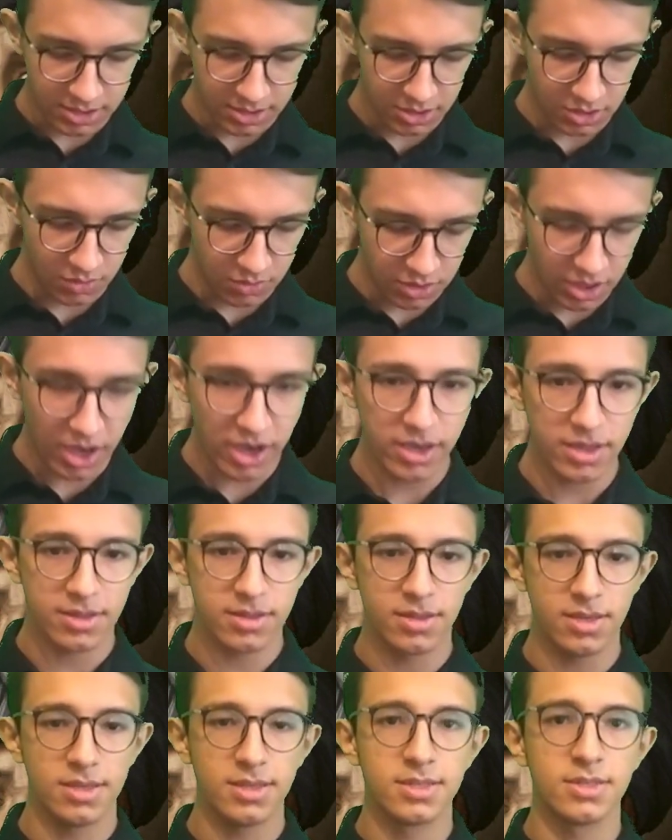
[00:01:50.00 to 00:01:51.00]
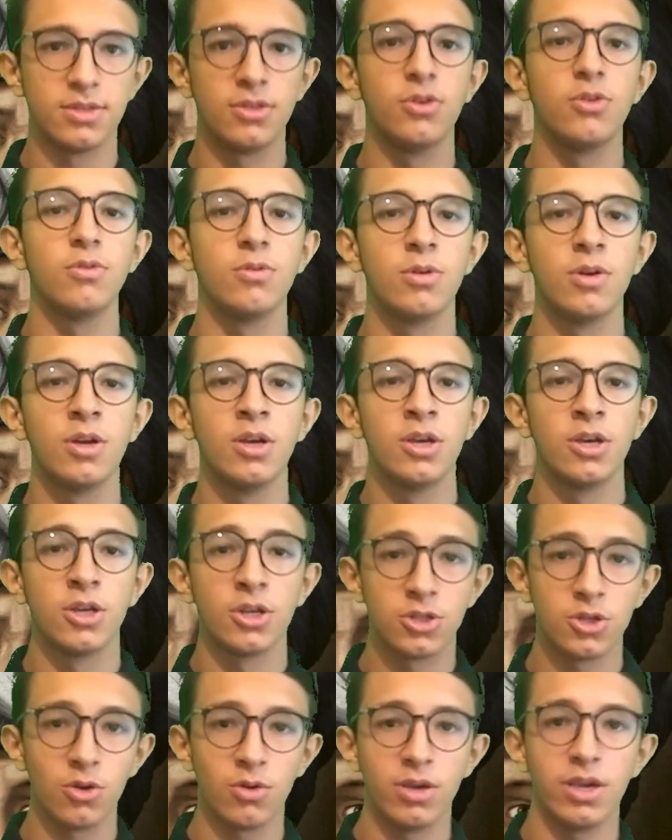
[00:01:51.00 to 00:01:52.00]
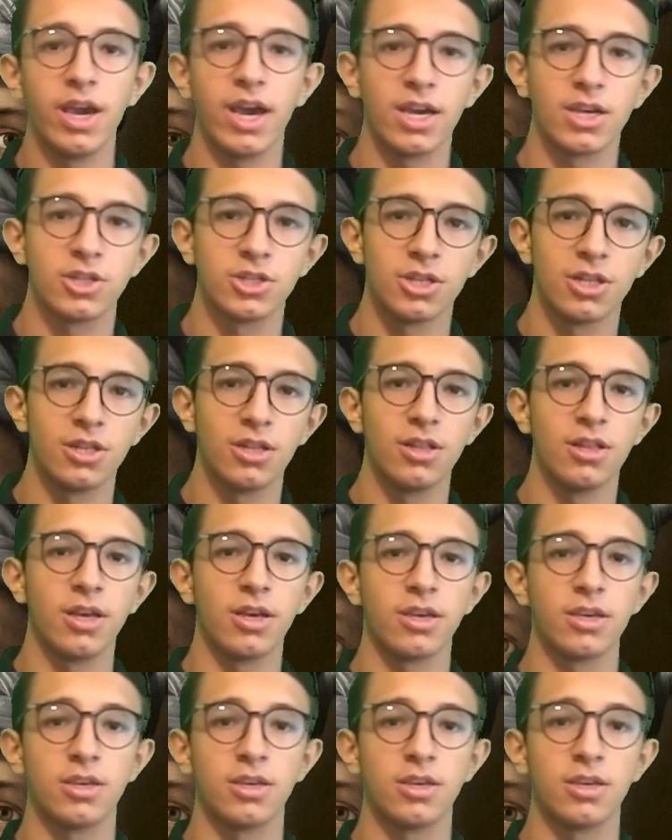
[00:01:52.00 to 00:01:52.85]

unite these two. So he actually